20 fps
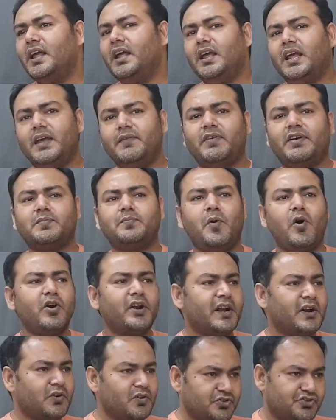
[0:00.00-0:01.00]
he was born
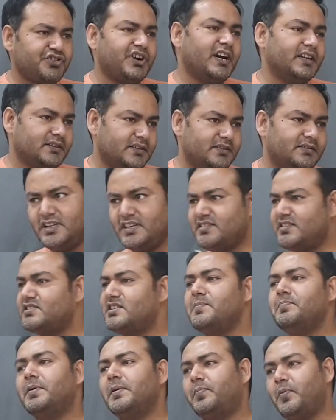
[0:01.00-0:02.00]
in Gujarat. Just a
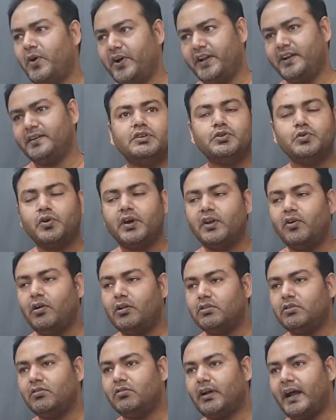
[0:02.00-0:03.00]
simple point. You can
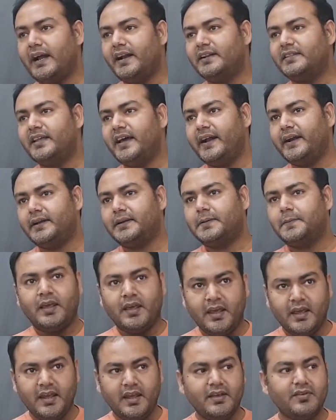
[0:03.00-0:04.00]
also write that
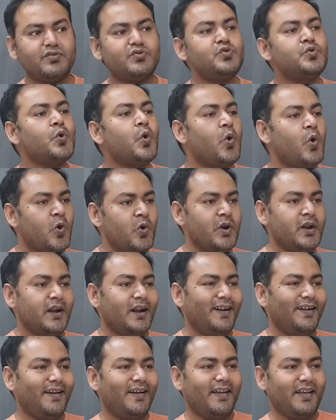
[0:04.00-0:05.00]
he is
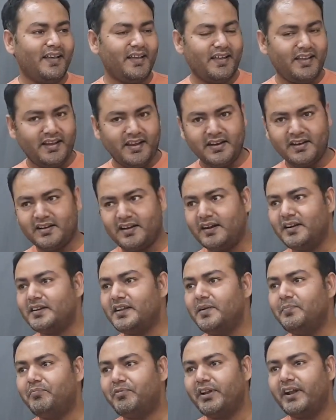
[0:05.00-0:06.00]
known in
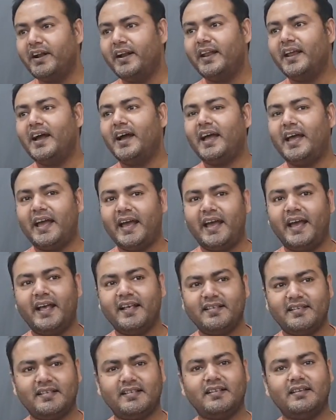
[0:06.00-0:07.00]
contemporary India
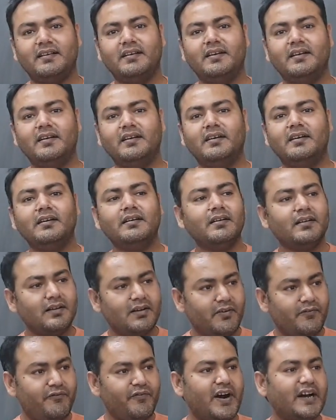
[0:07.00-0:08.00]
as
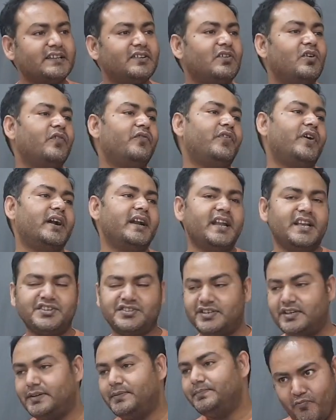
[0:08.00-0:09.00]
father of our
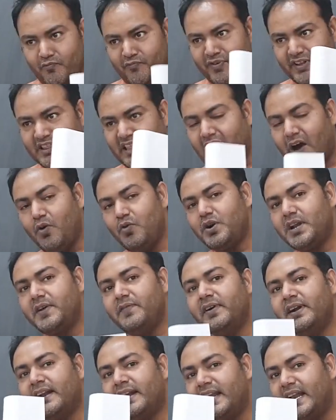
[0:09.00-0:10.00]
nation. Without
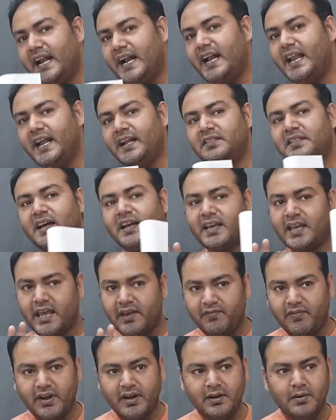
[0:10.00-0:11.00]
even reading the
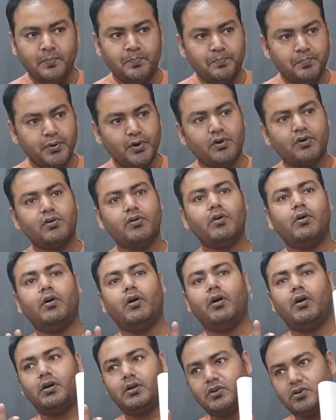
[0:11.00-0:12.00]
given book
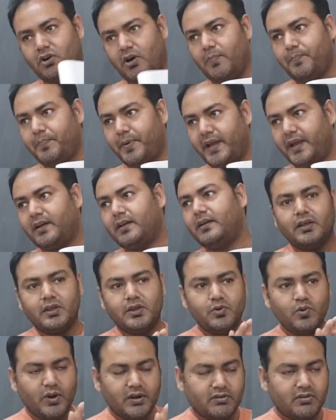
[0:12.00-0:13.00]
or topic,
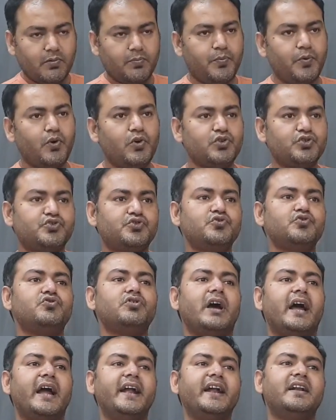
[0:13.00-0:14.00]
you are supposed to
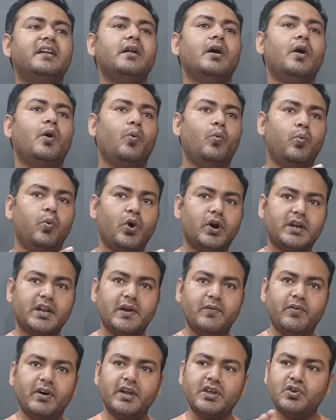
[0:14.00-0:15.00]
write
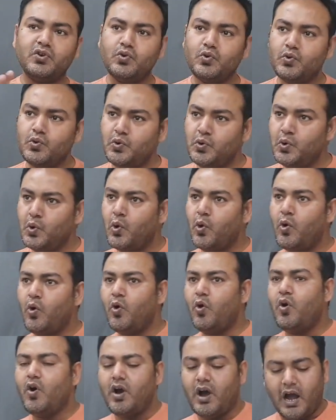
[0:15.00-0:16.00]
whatever you
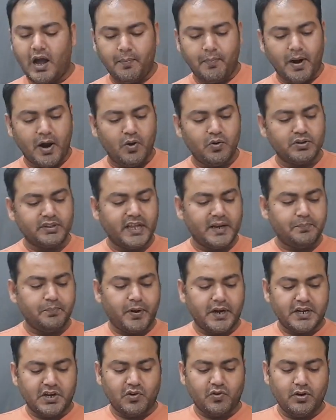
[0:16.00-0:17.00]
know about that
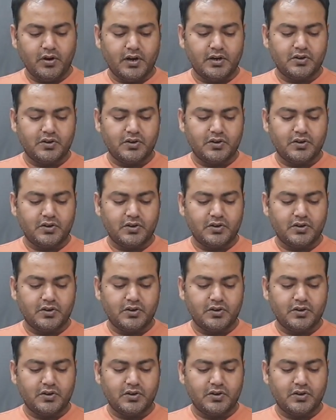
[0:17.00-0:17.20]
particular